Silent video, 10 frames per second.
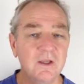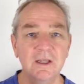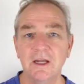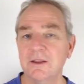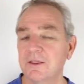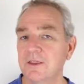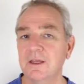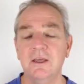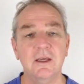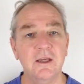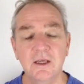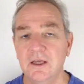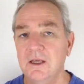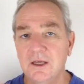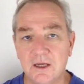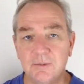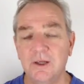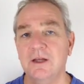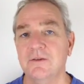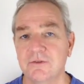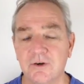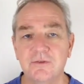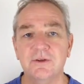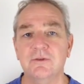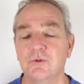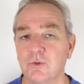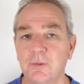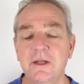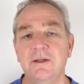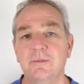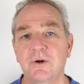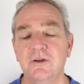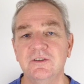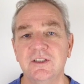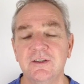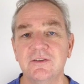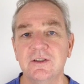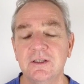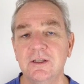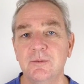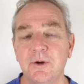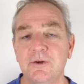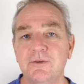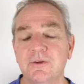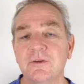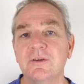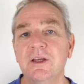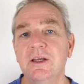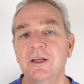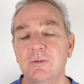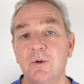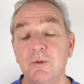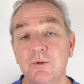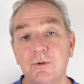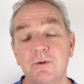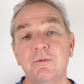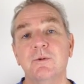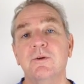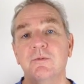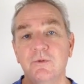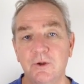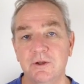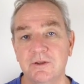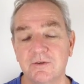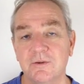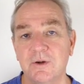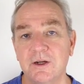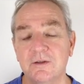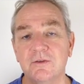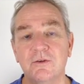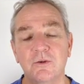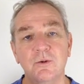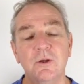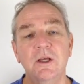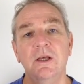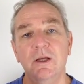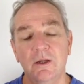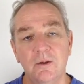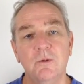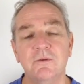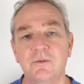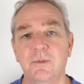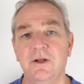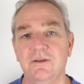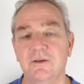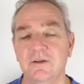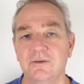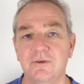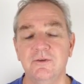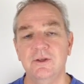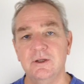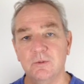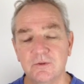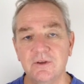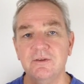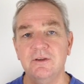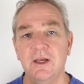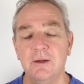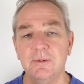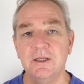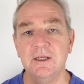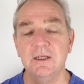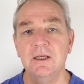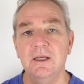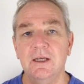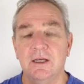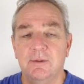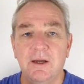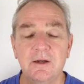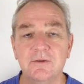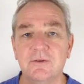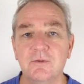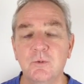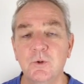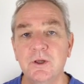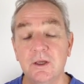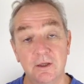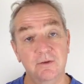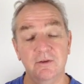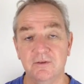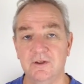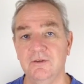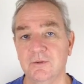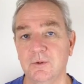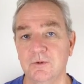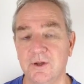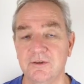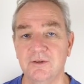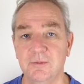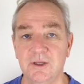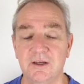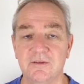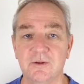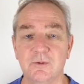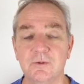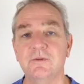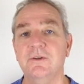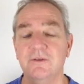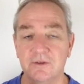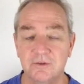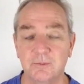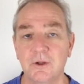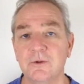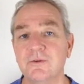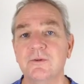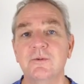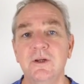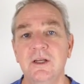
an unthinking, catastrophic, traumatic process in the emotions, and what we're doing is we're converting this around to what's the practical issues here, what's actually happening, how is this working, is it sensible to actually be having all of these explosive